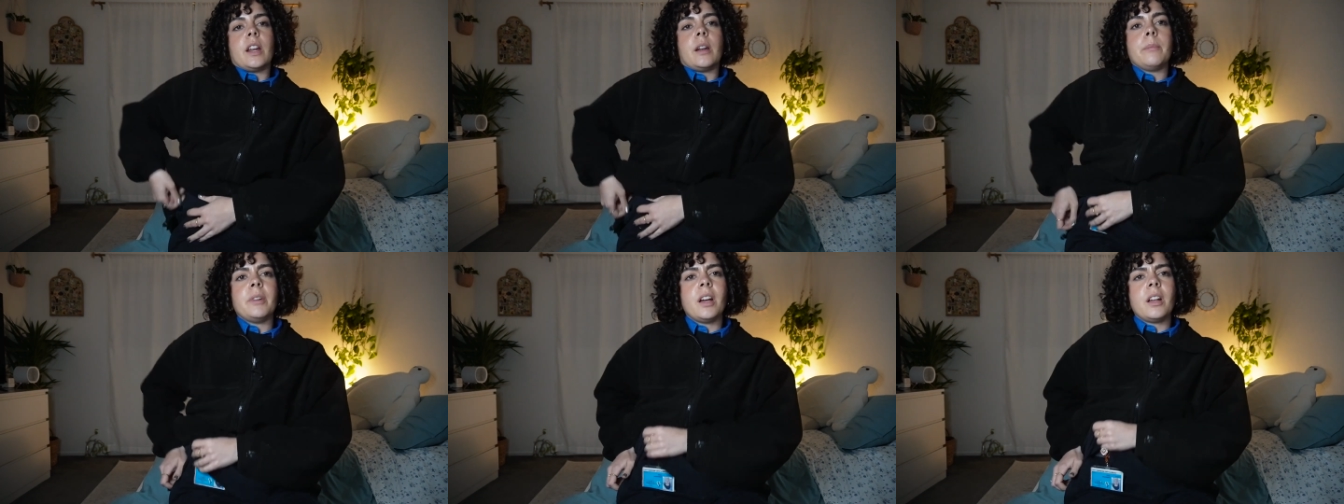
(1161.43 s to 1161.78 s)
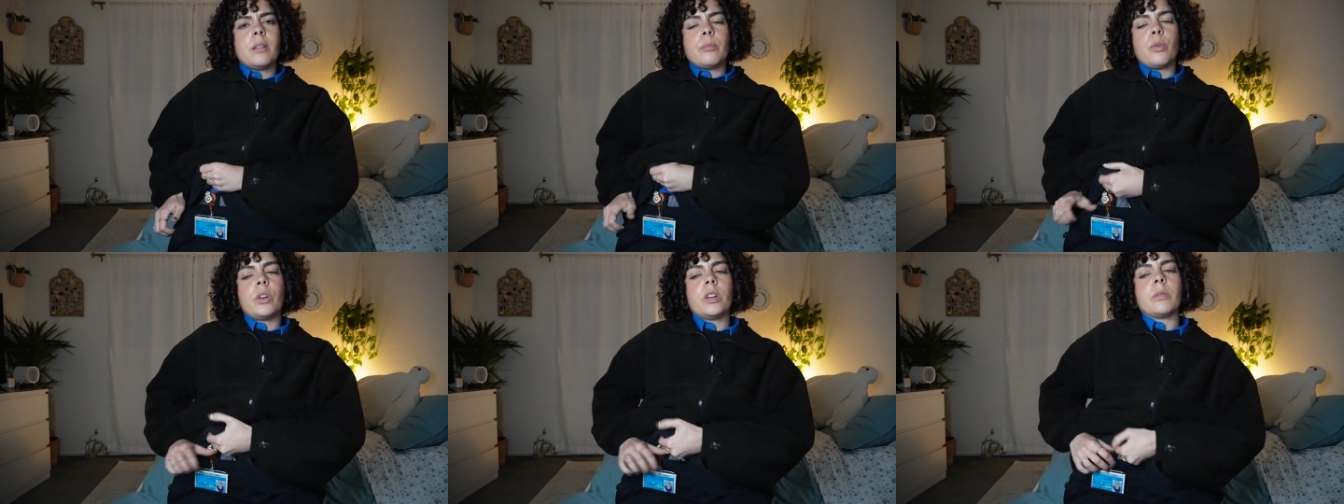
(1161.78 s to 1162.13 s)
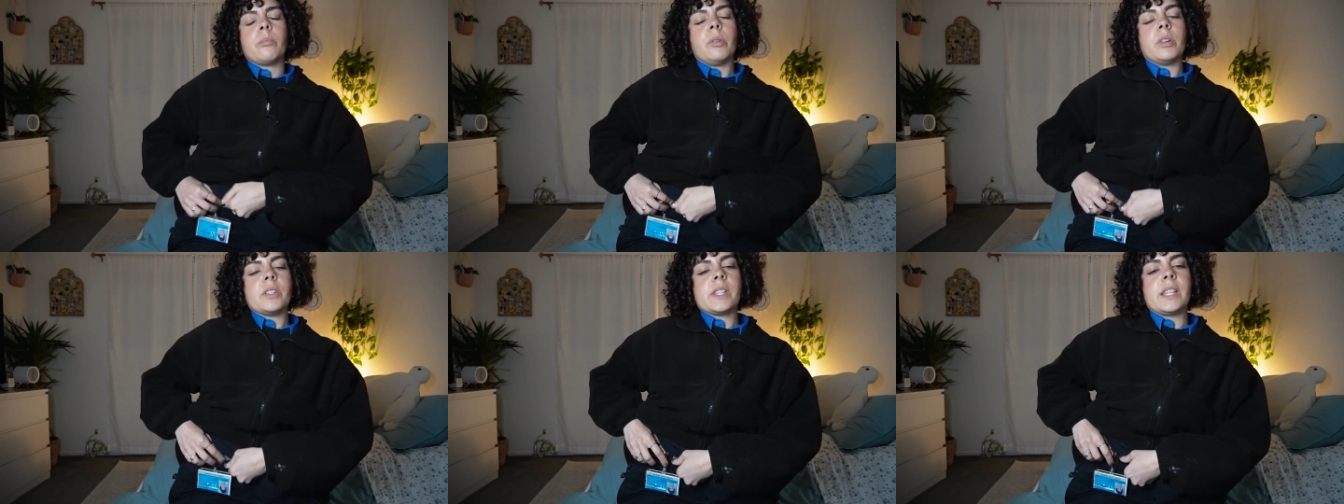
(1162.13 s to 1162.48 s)
and I'm not a morning
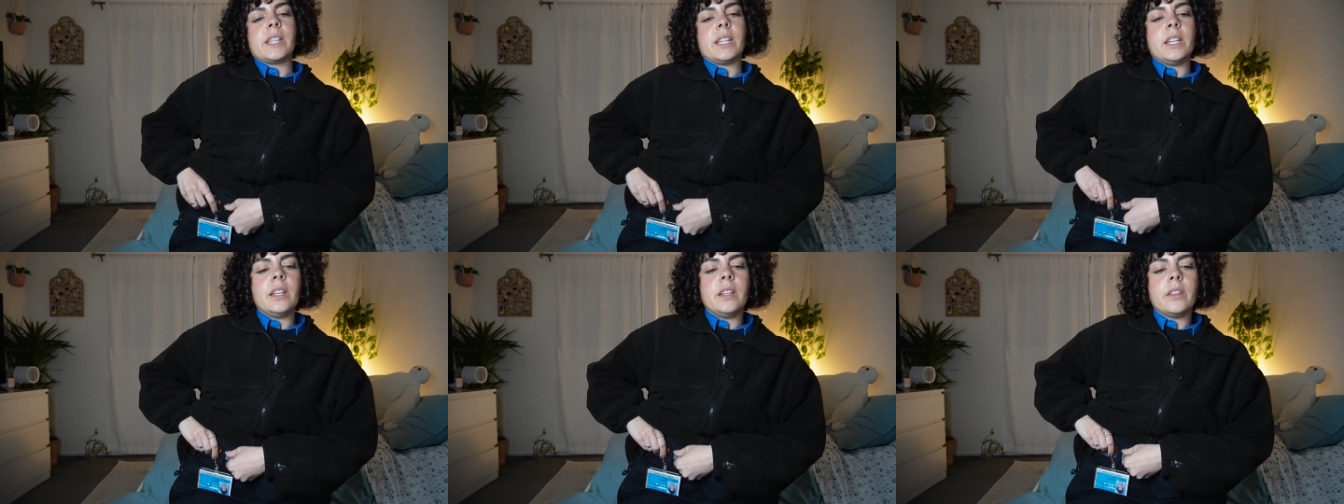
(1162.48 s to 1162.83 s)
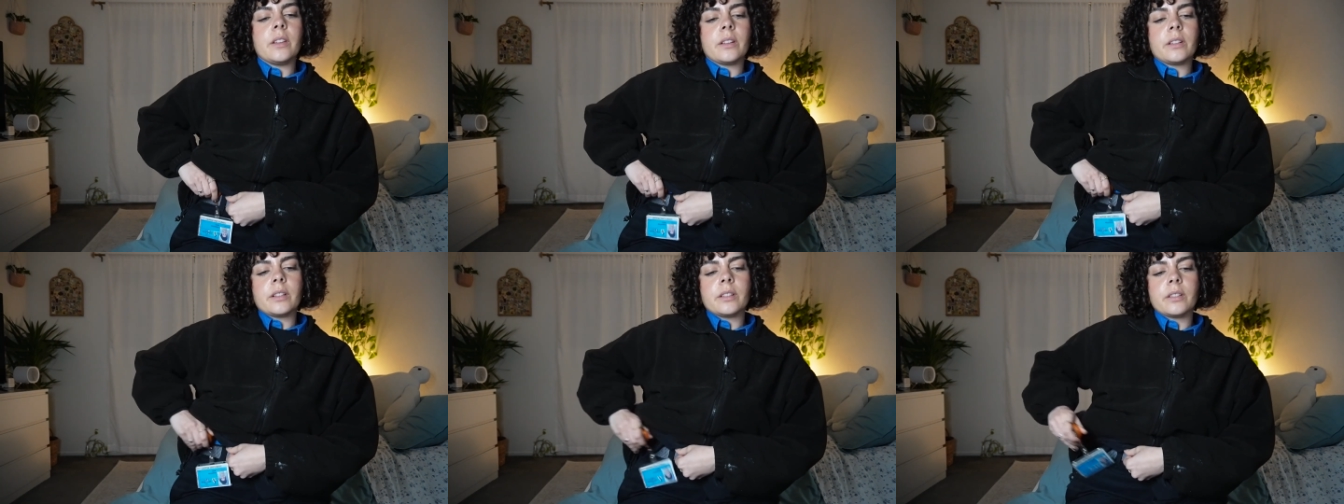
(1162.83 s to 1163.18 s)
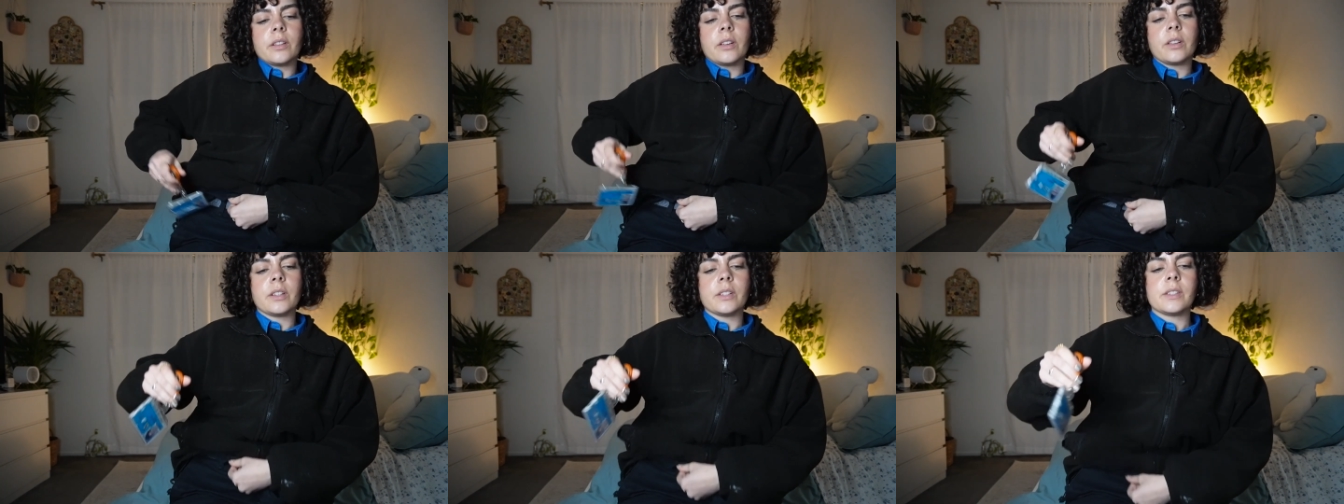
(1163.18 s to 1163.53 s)
person either,
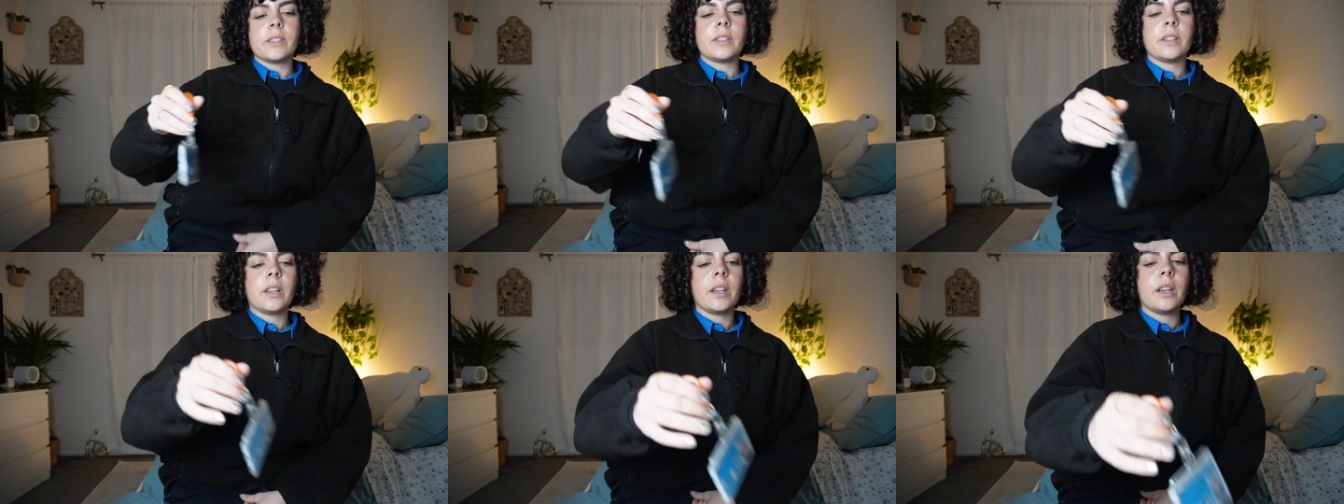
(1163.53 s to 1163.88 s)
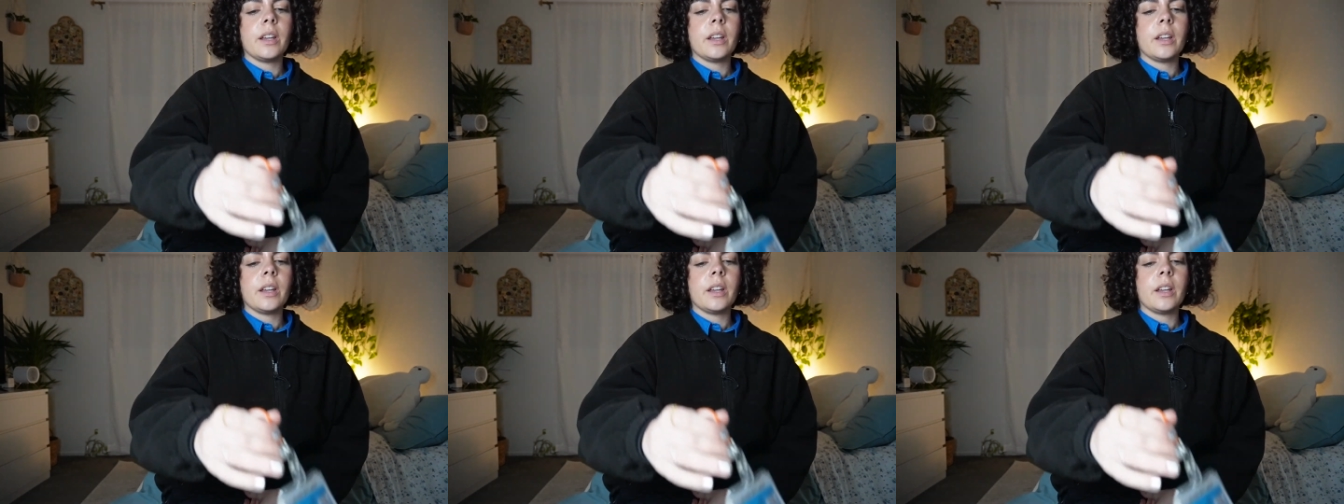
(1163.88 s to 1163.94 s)
honestly.